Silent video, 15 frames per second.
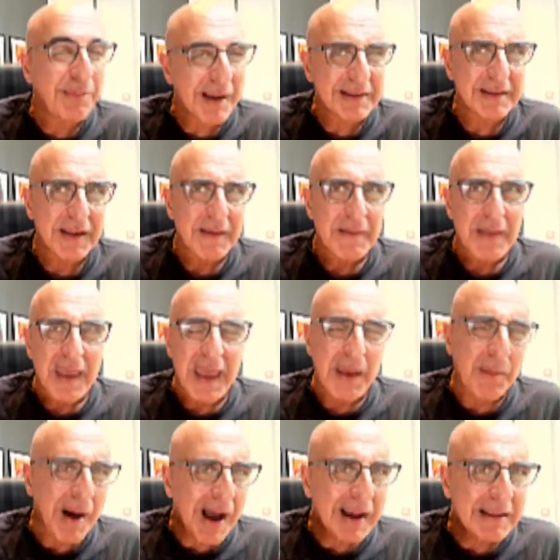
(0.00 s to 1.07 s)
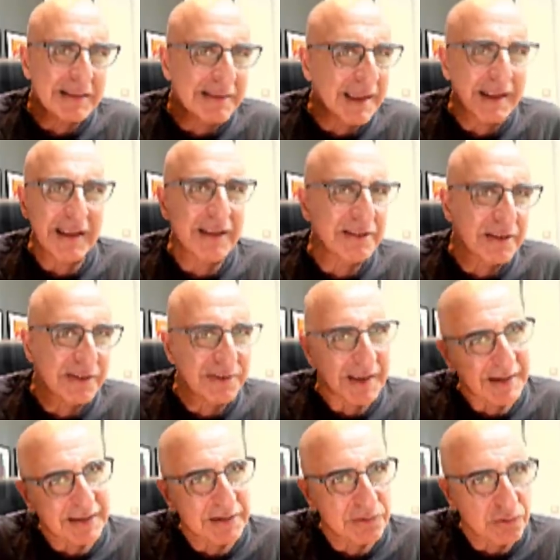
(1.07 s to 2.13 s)
But am I taking the
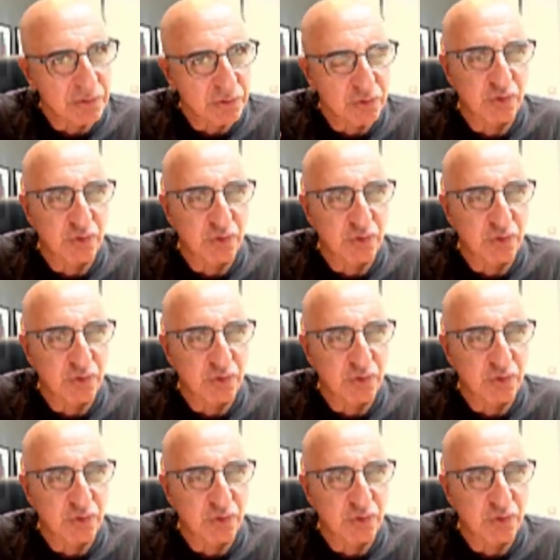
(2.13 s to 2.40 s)
second